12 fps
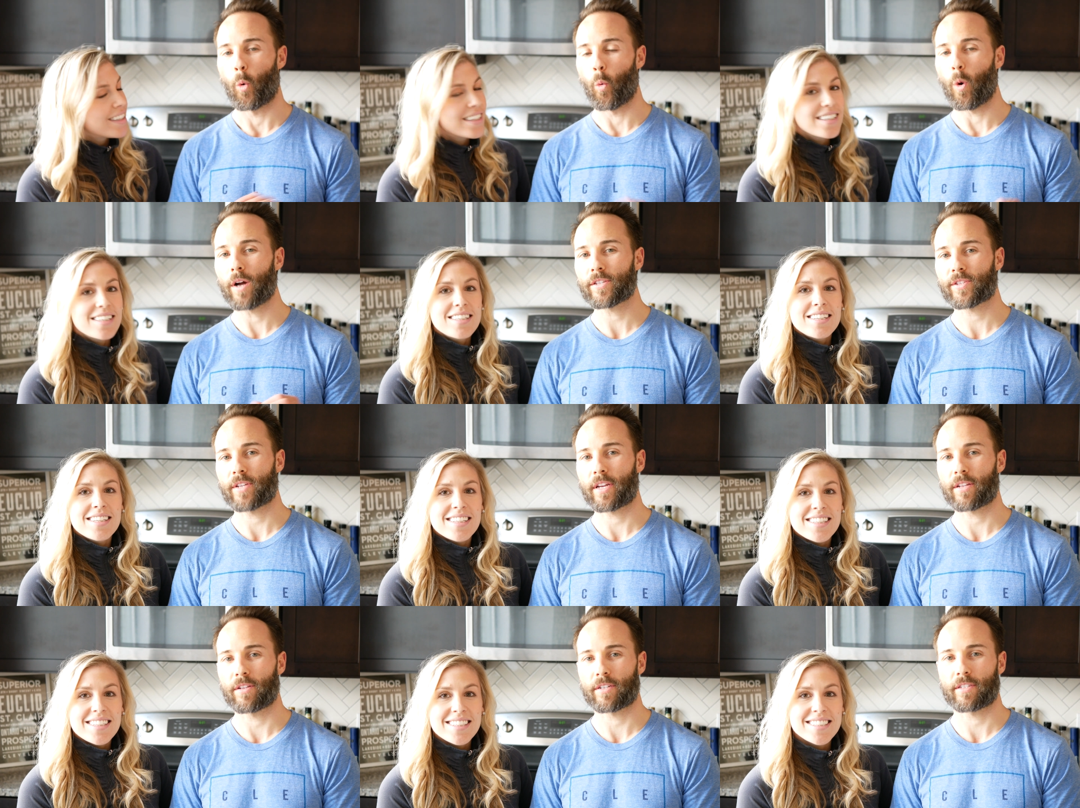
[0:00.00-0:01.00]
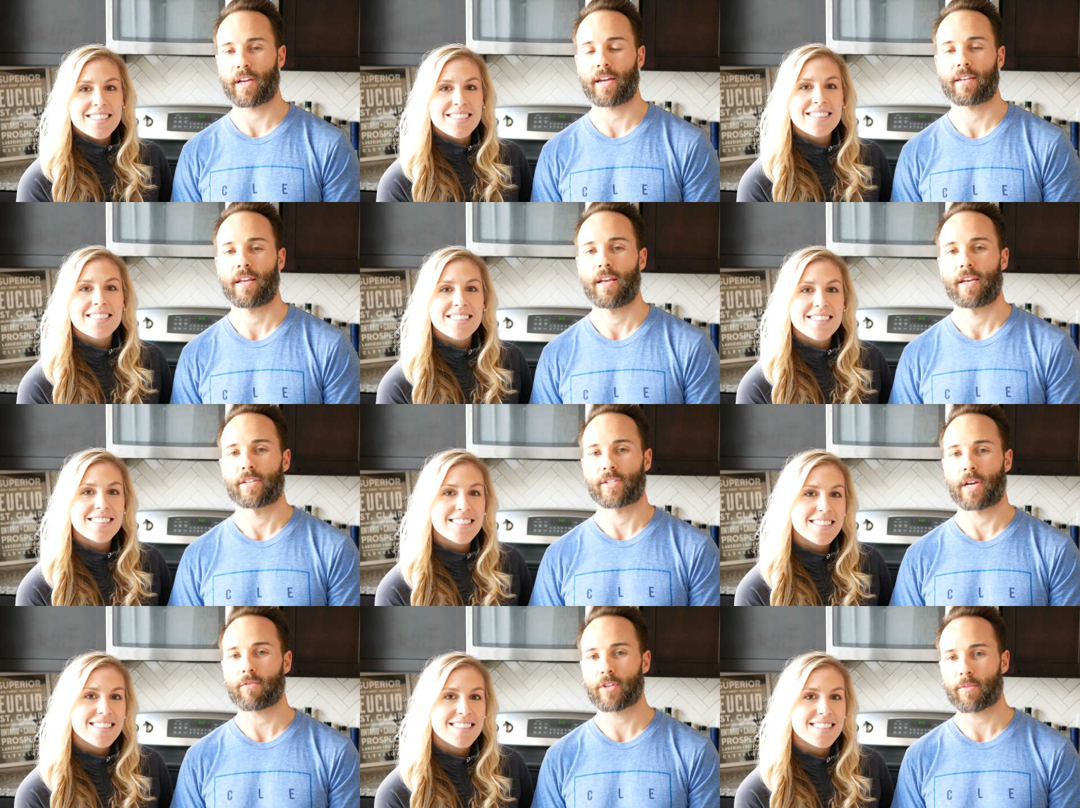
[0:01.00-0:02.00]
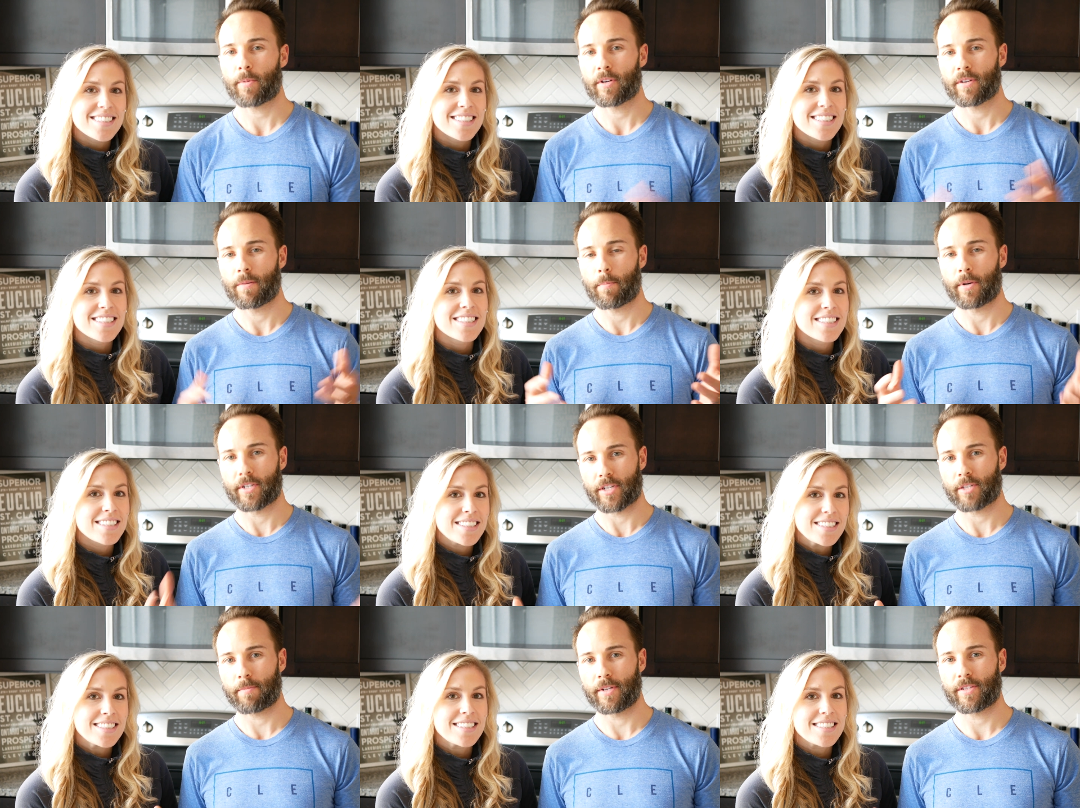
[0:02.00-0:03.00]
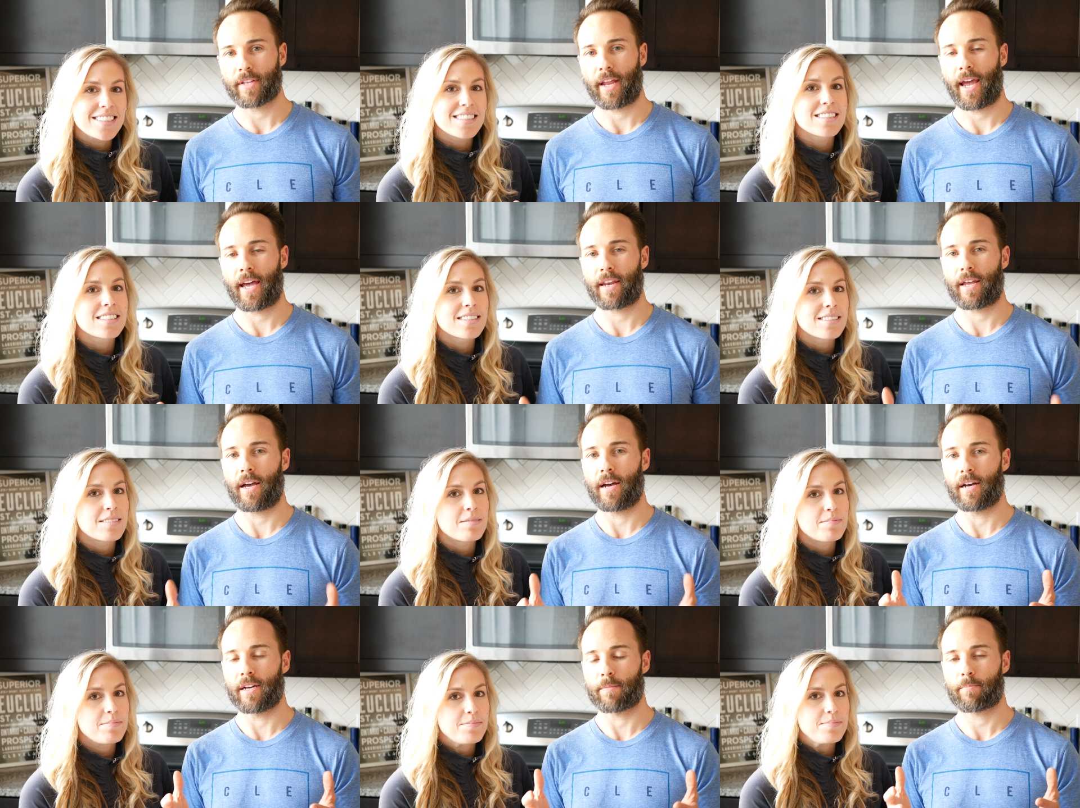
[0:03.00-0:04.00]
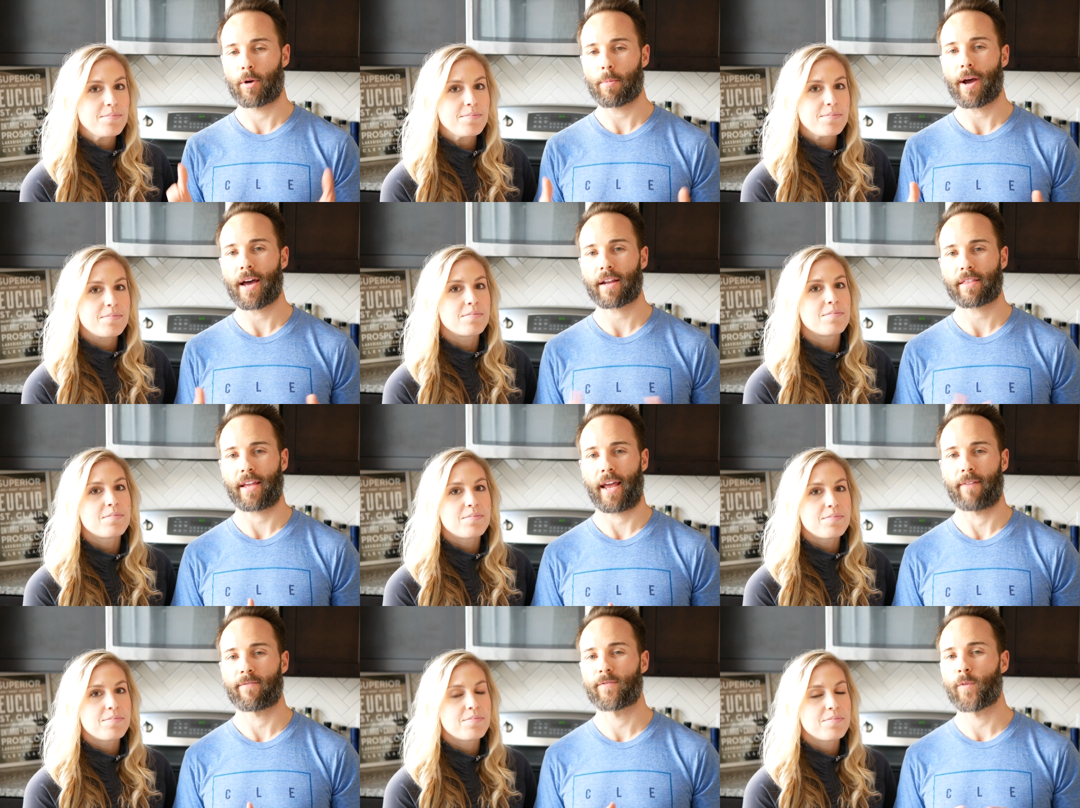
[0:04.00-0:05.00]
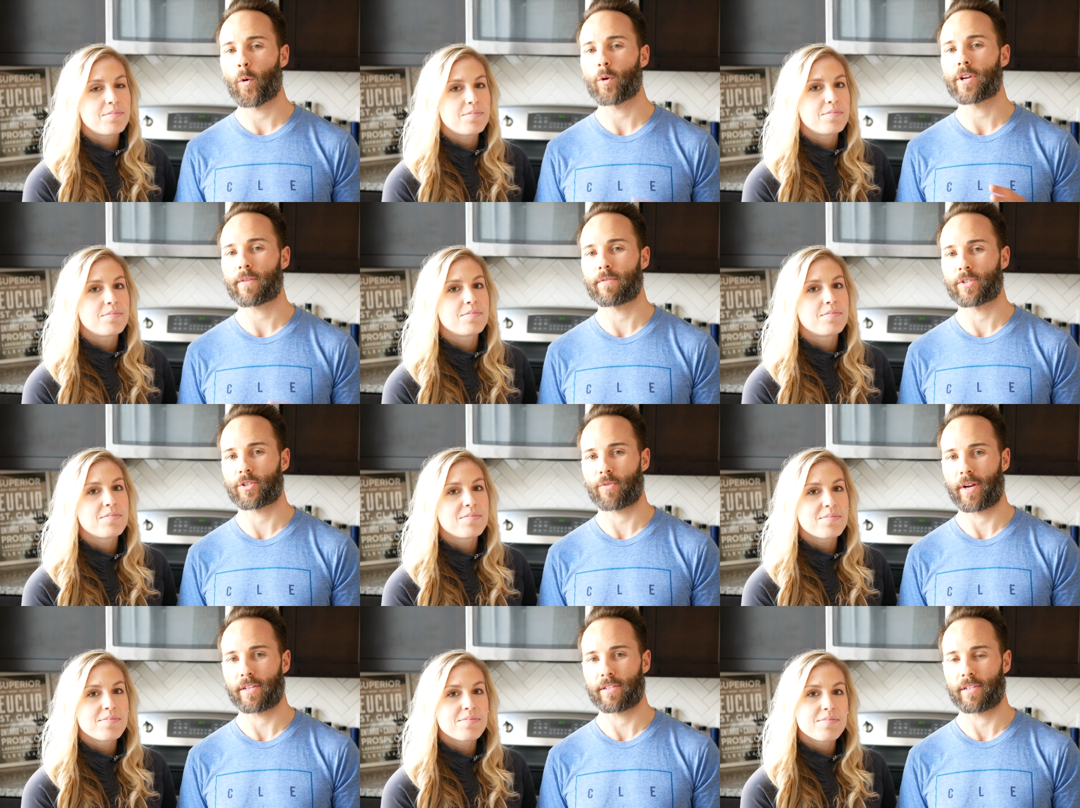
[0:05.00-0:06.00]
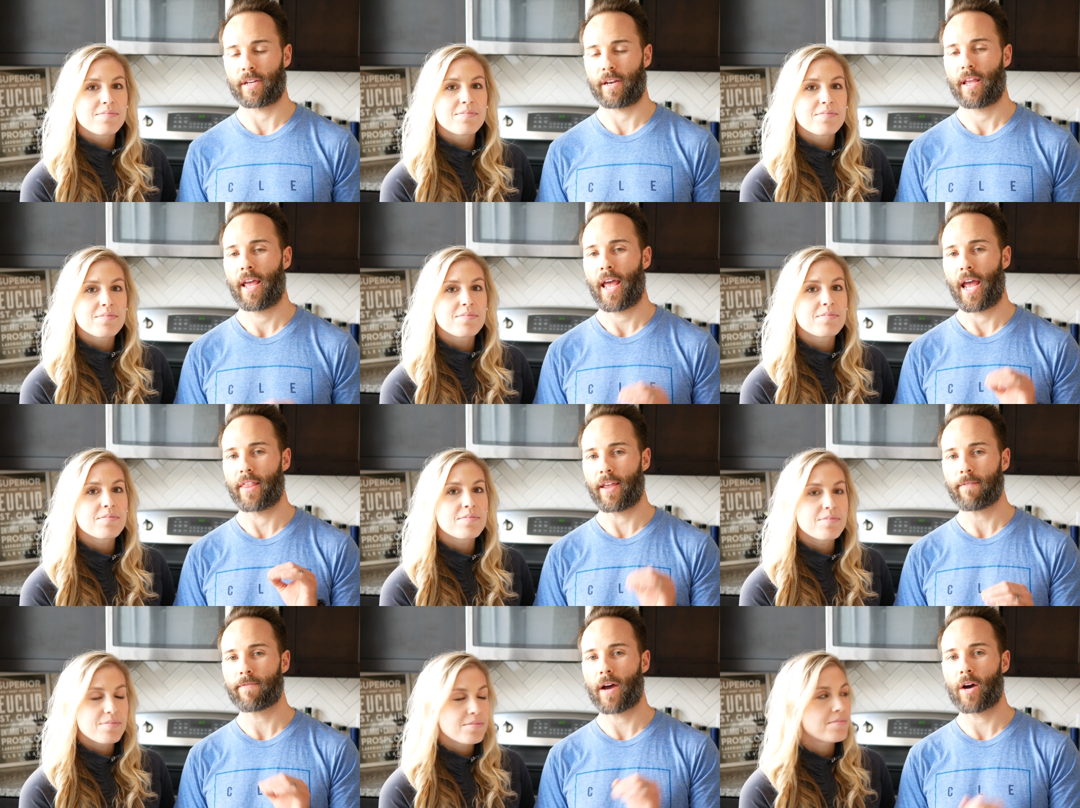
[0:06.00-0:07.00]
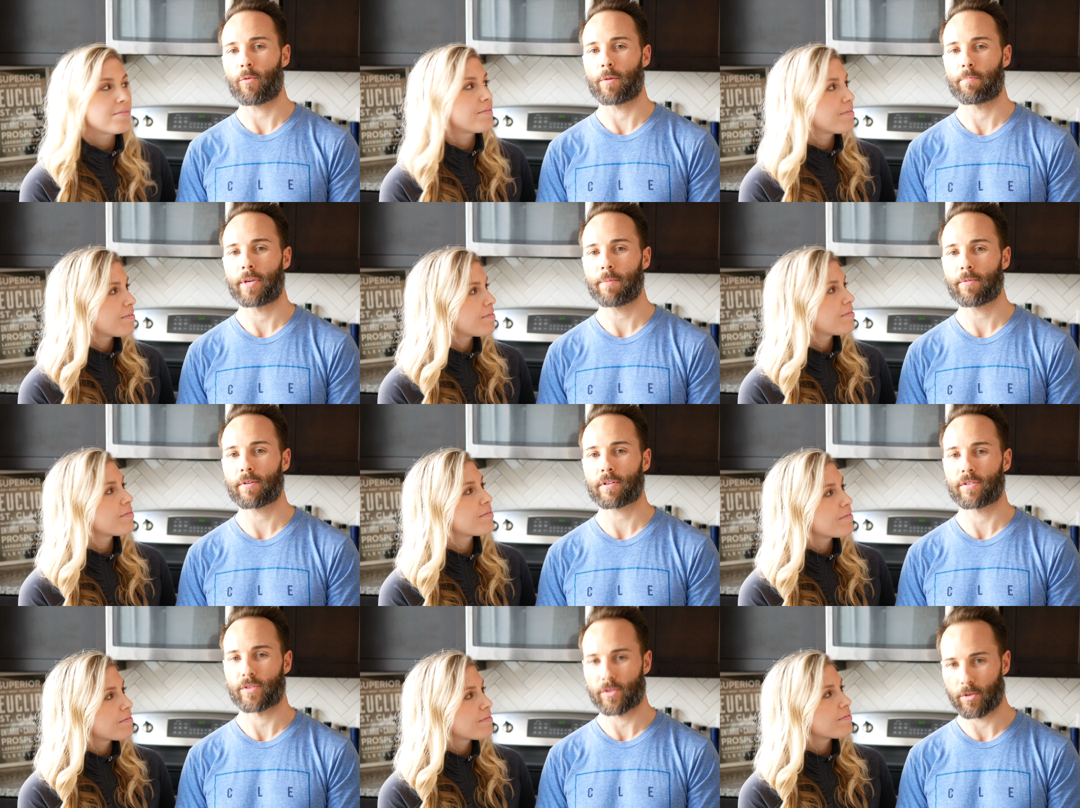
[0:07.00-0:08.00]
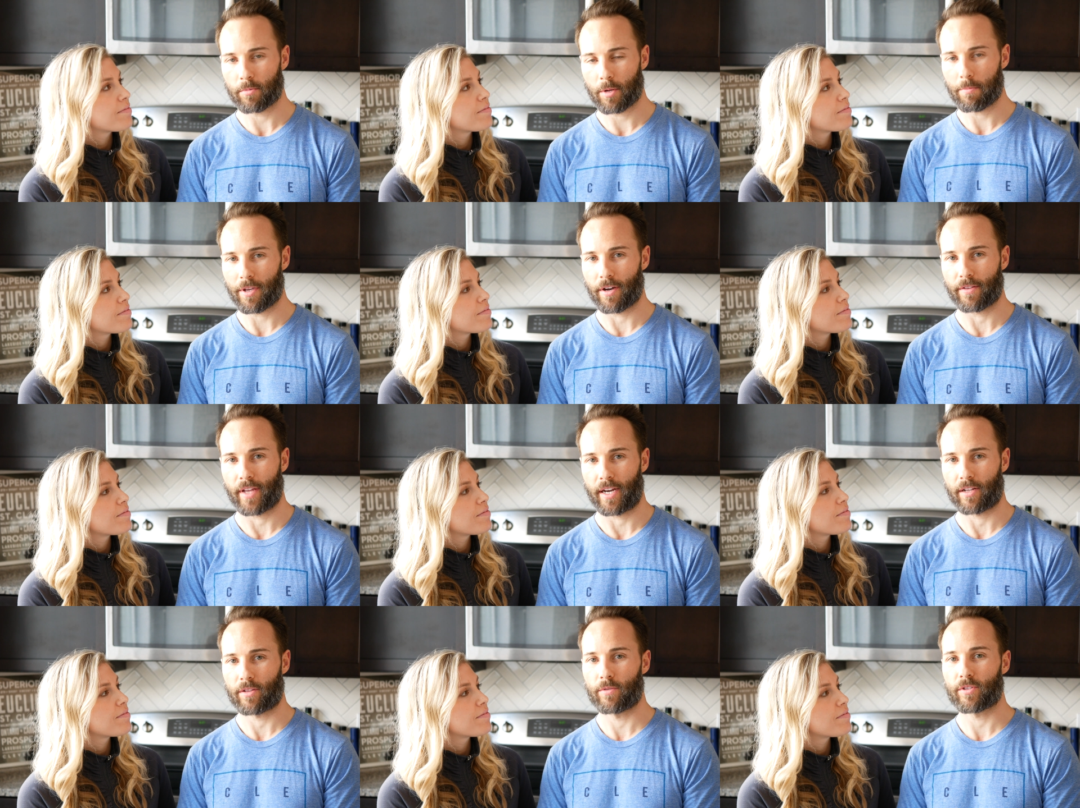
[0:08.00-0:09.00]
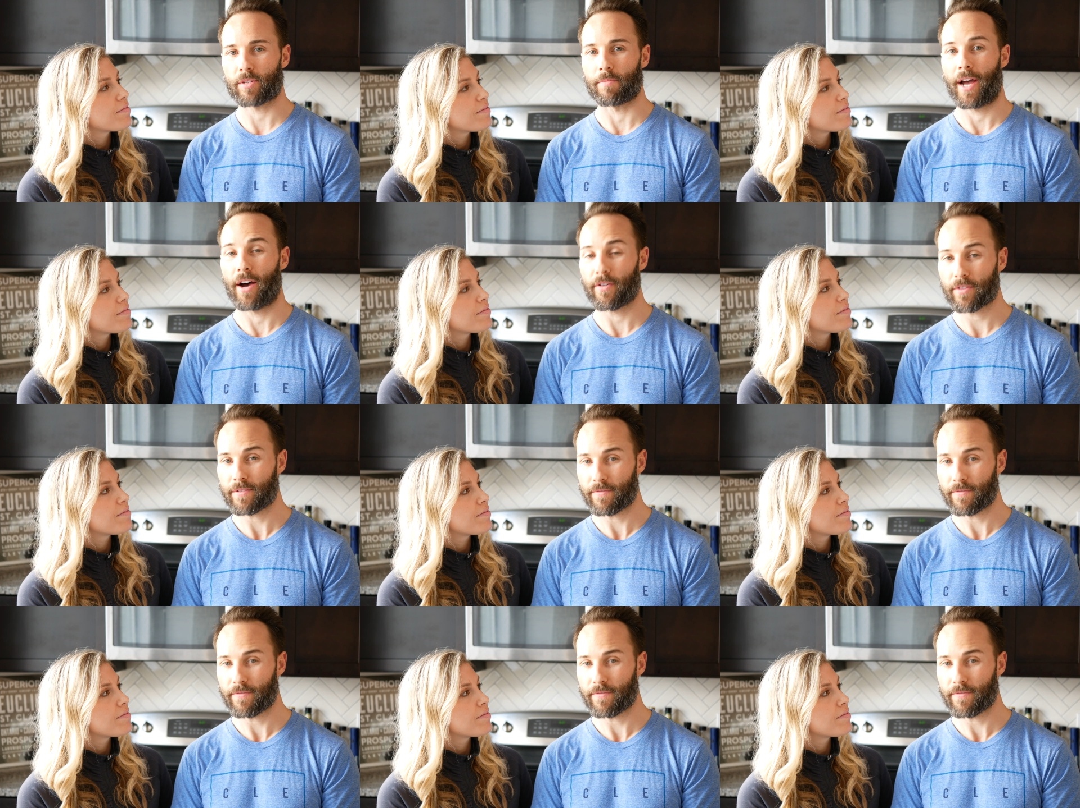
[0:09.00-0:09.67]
Speaker 1: one study looked at several different participants that had a probiotic that had four different strains in it. And they found when people consumed a meal that includes some healthy